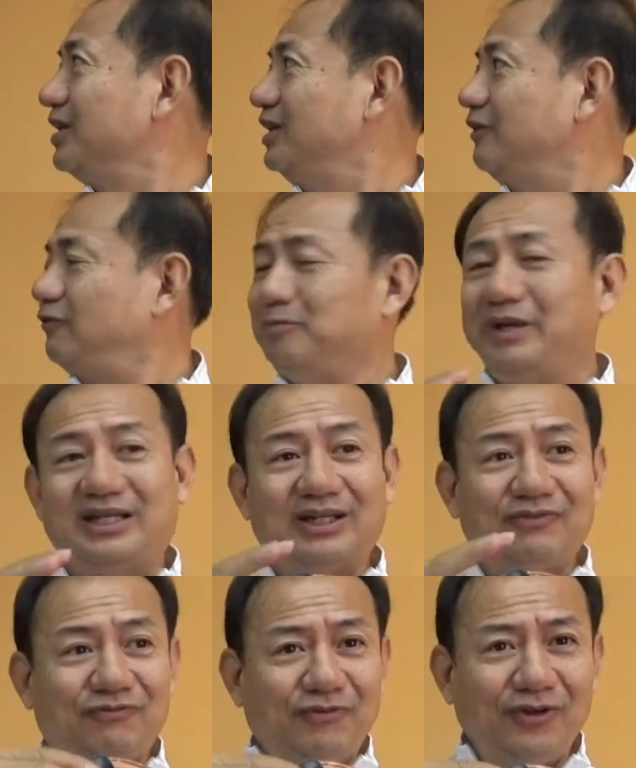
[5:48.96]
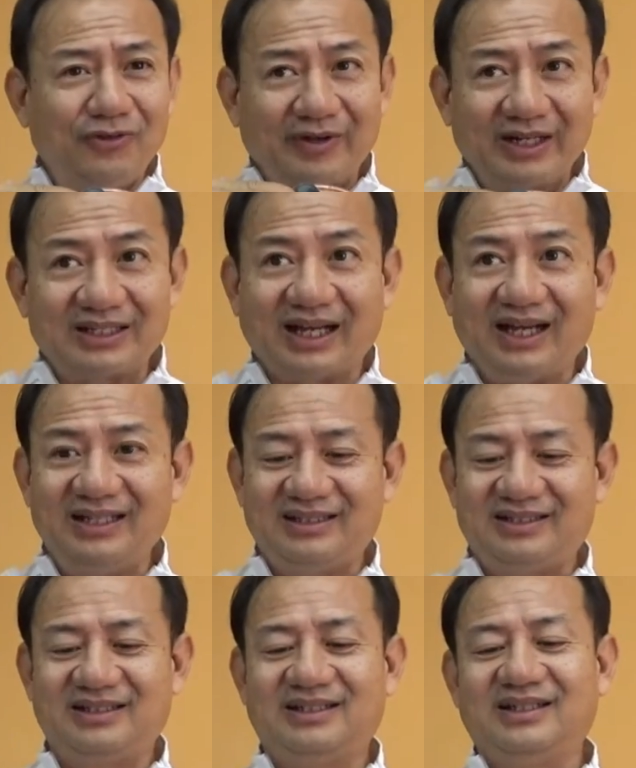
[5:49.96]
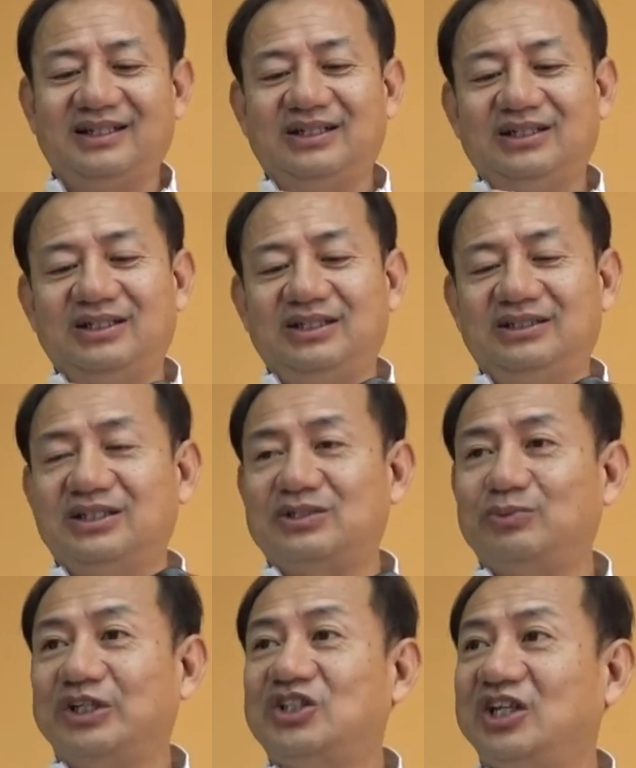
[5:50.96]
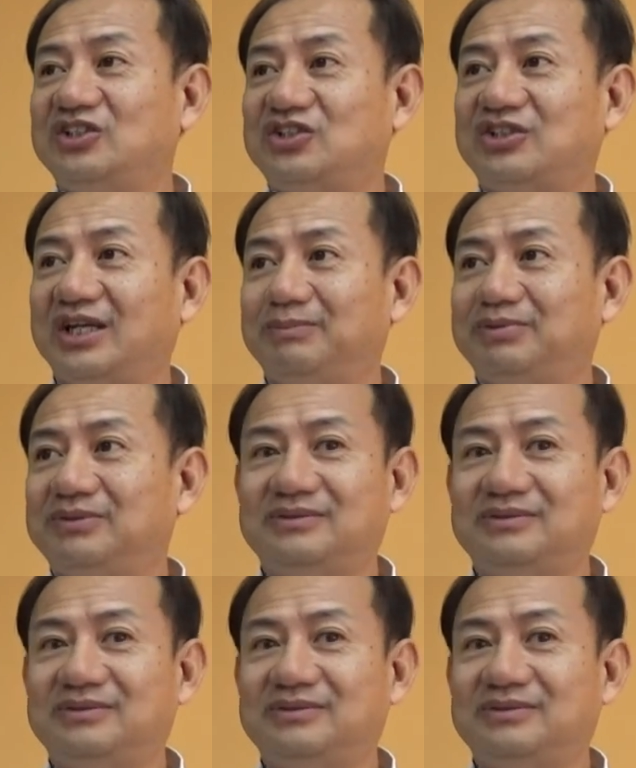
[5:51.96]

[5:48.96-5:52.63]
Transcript: If you make it very, very tight, this will change shape.